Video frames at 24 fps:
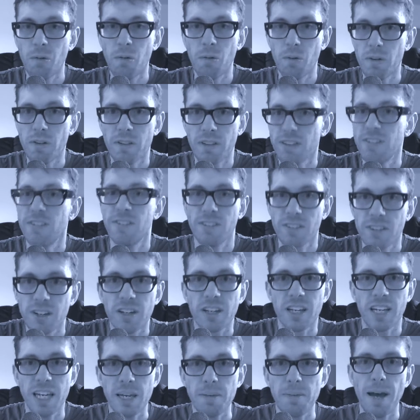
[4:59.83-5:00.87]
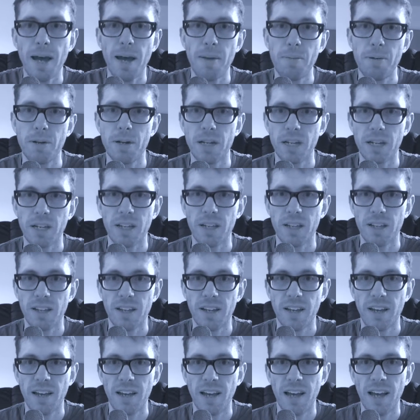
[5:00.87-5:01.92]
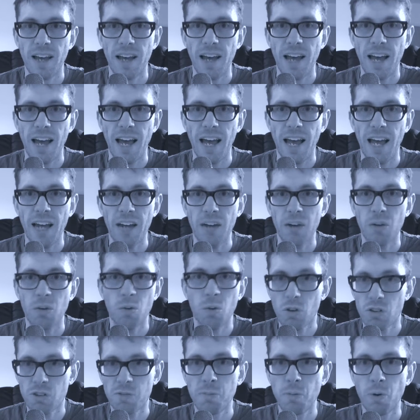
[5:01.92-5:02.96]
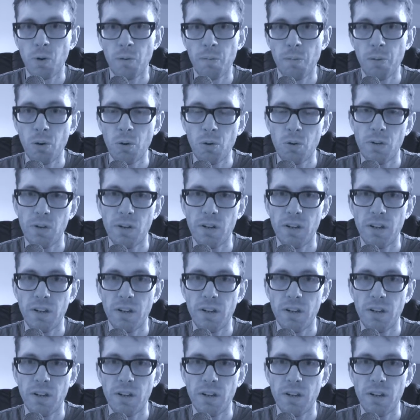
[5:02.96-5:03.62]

this is going to keep happening. And what's more important,